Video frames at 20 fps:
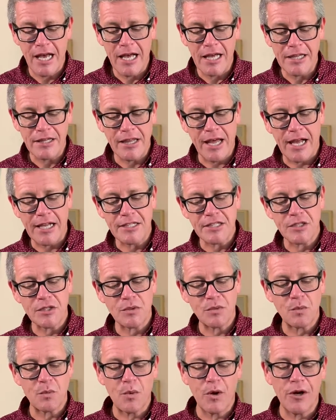
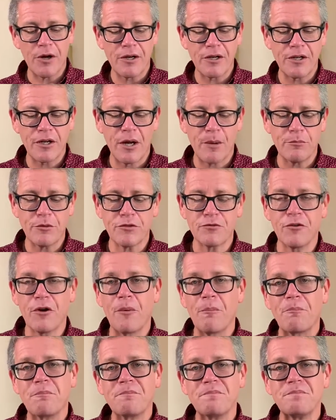That's where it comes
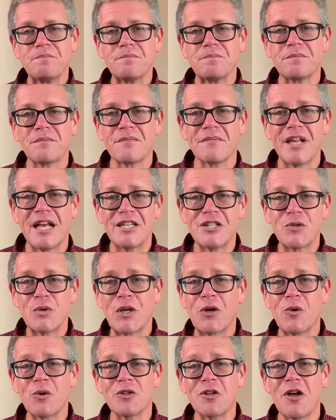from. And so he
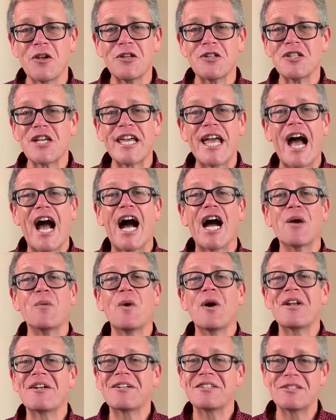goes on to say, I
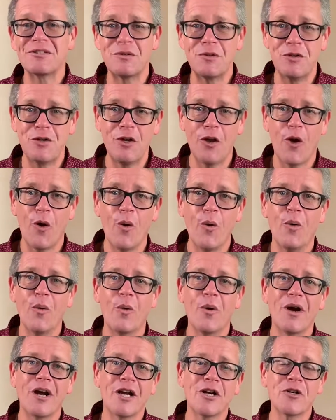want to
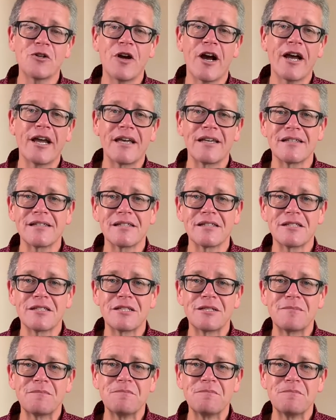know Christ.